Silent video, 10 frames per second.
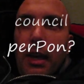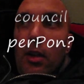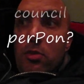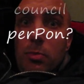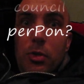
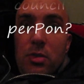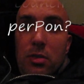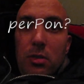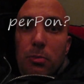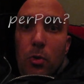council
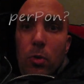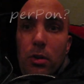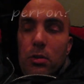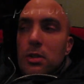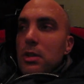person's
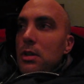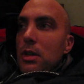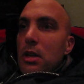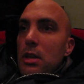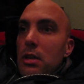support,
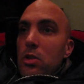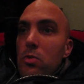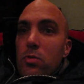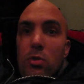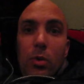and
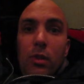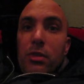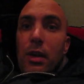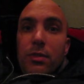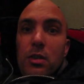you do whatever
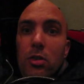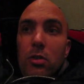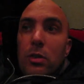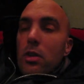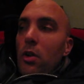you have to
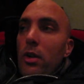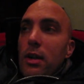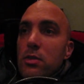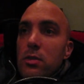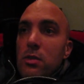do, and you go
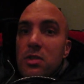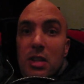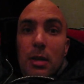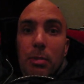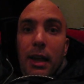down to the
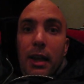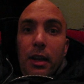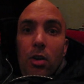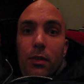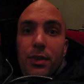city
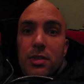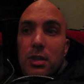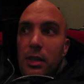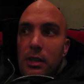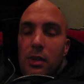planning office
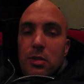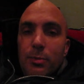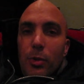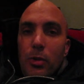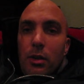and get their
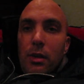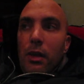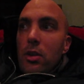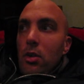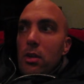support, and
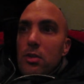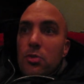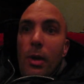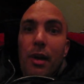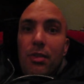then you go to the
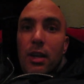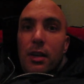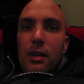traffic,